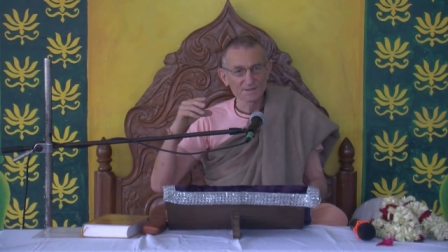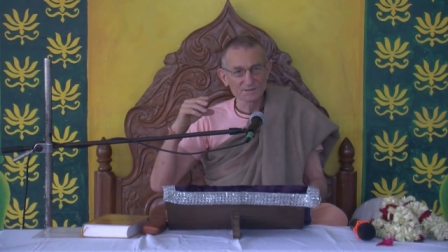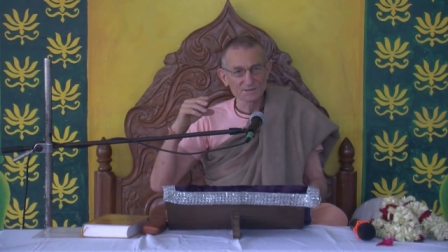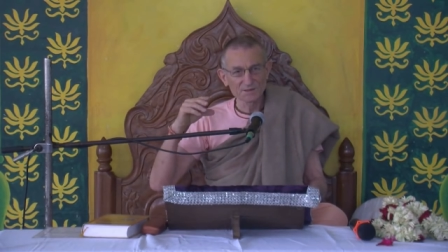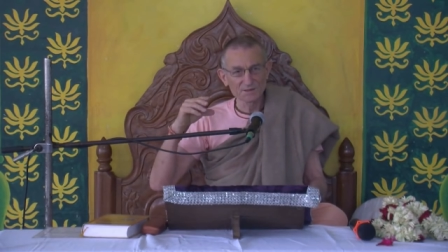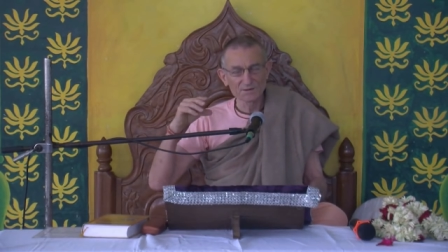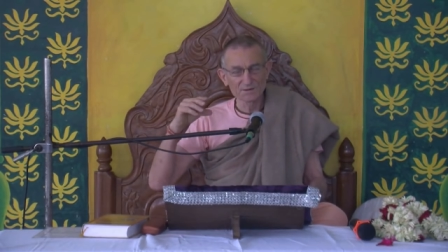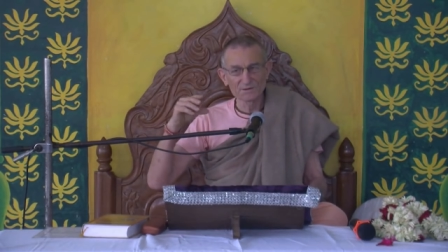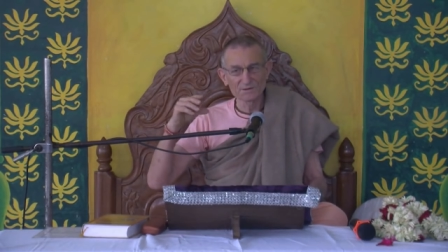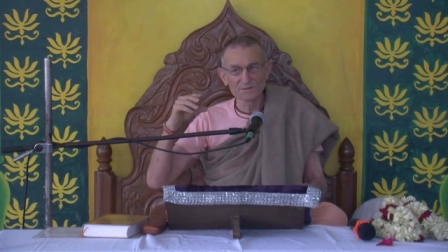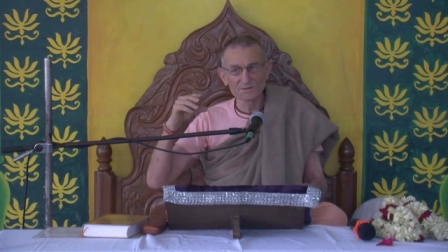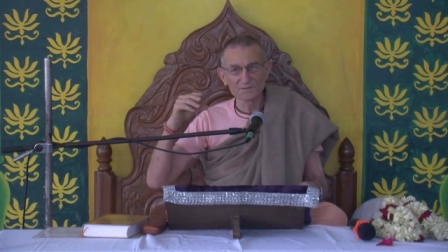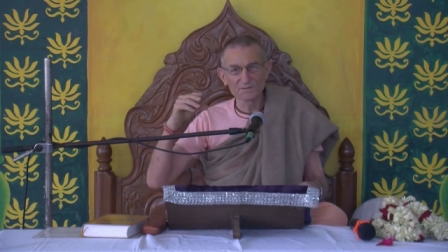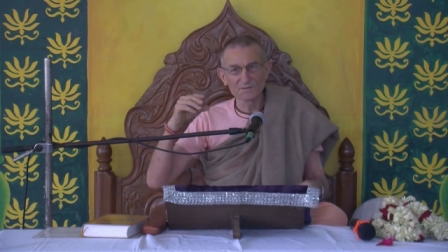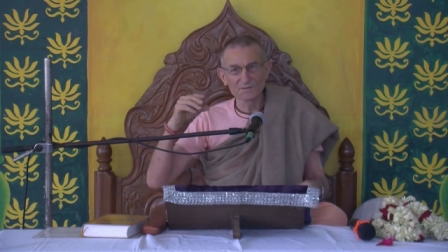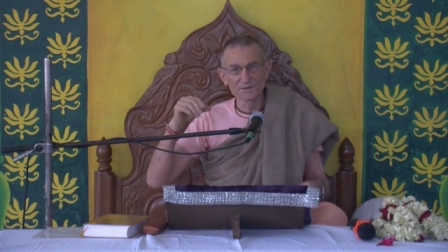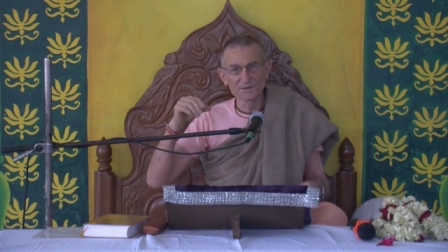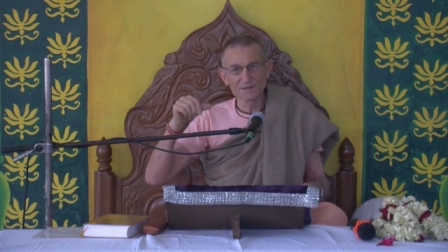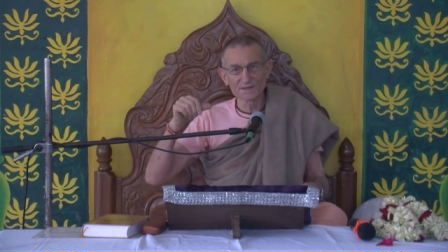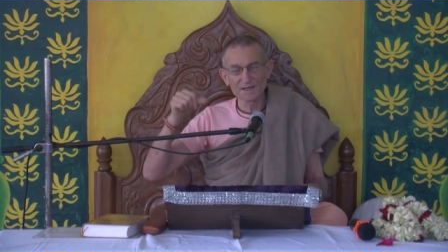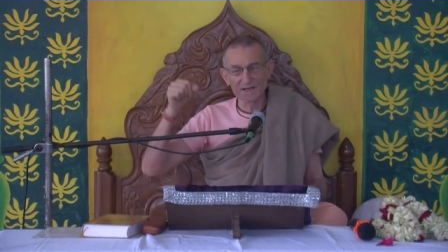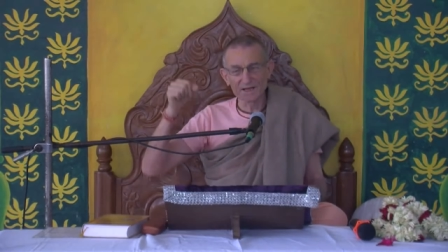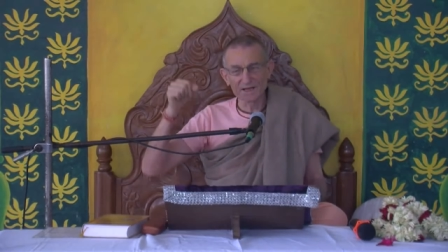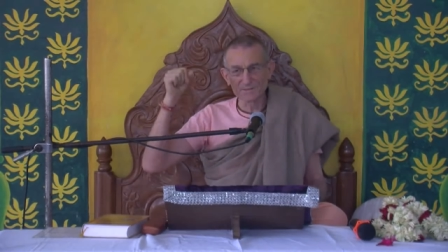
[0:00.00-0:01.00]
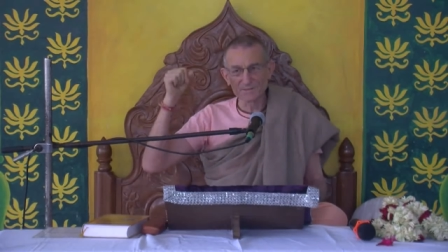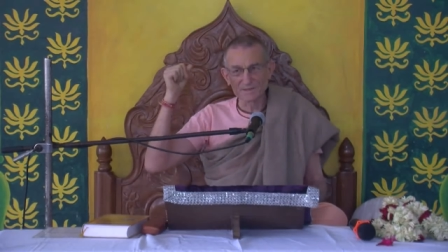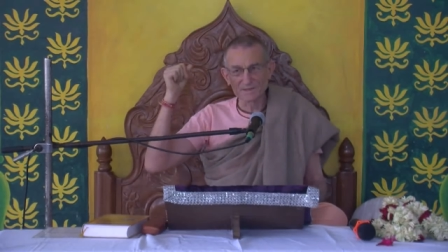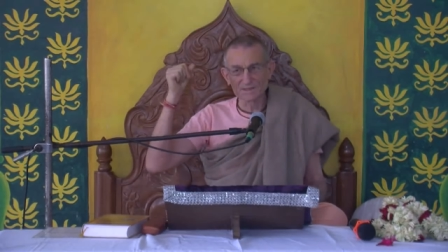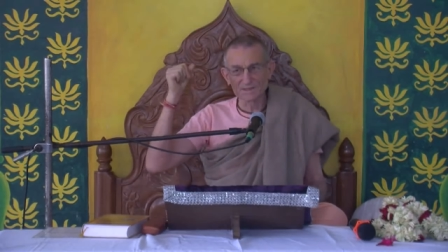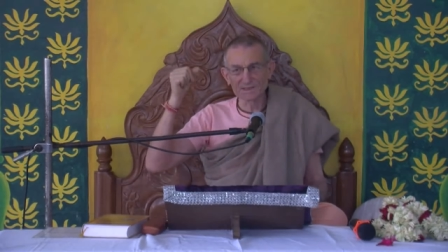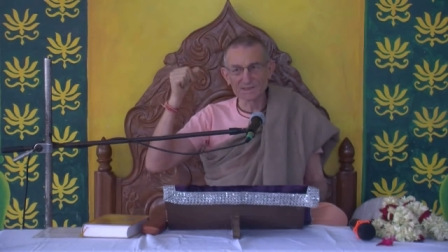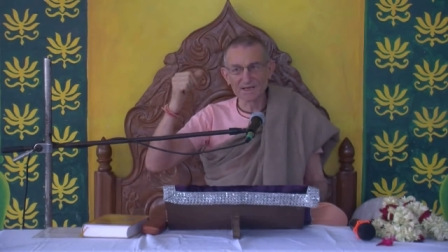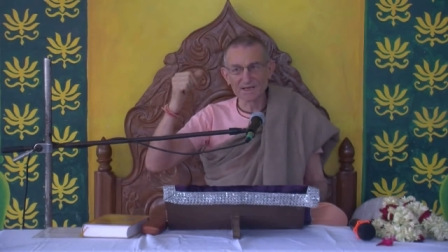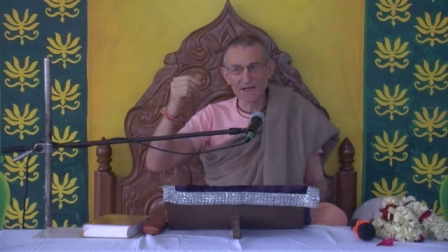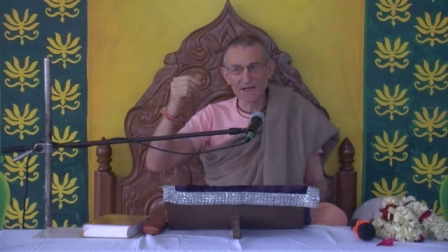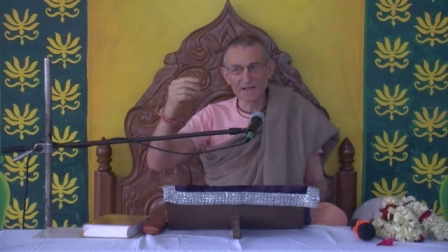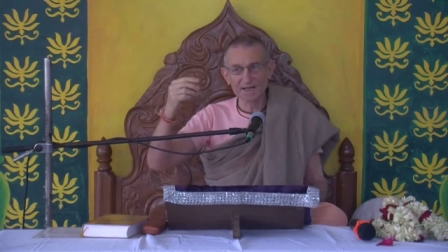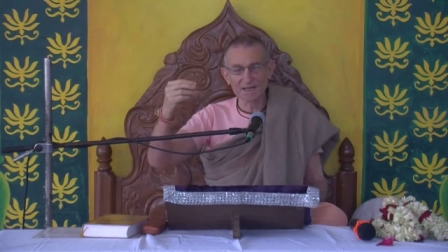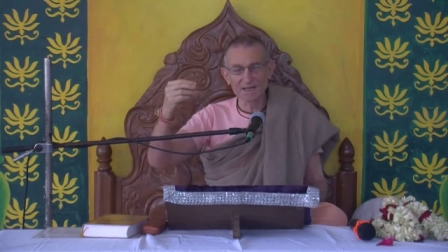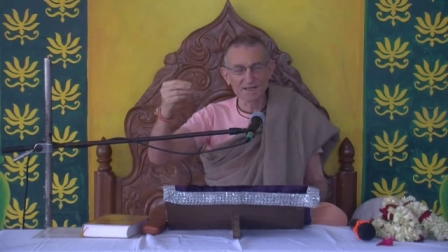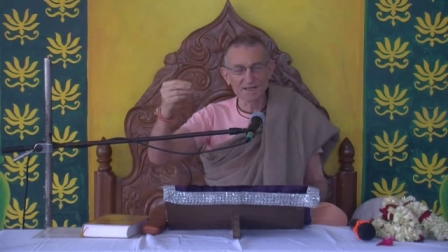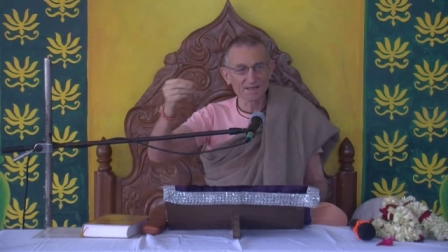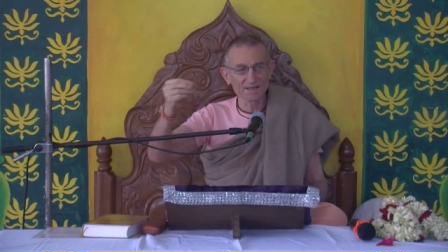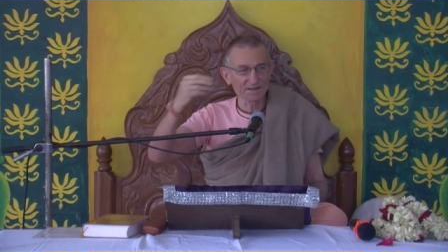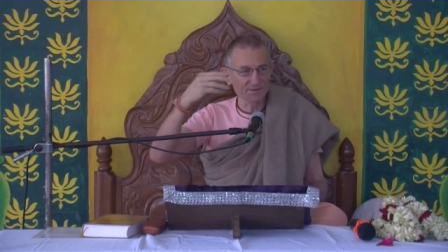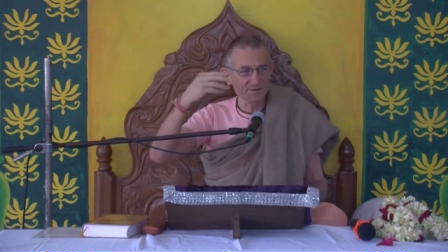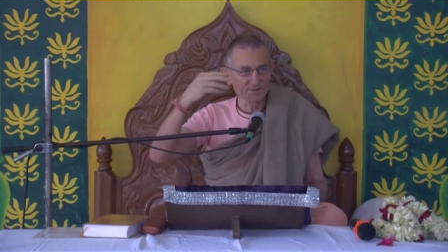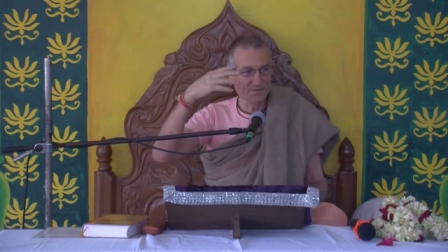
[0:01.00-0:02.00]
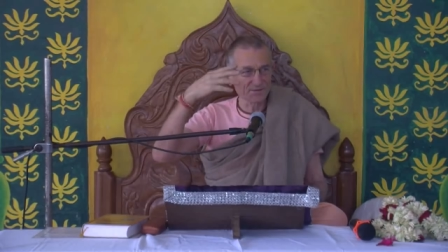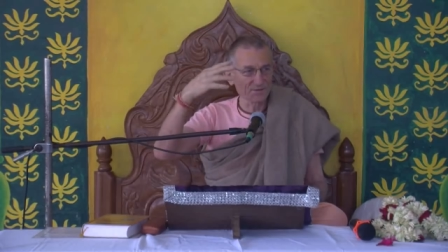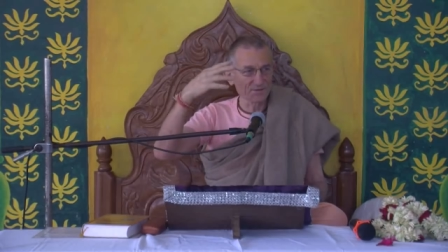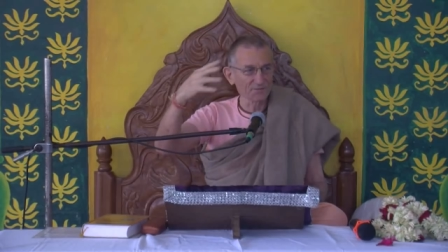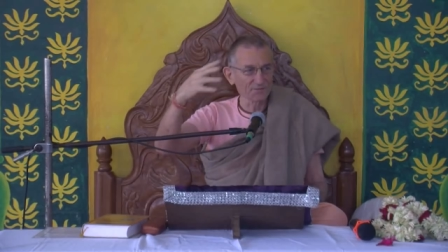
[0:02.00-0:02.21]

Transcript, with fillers: So when the enemy is attacking, the,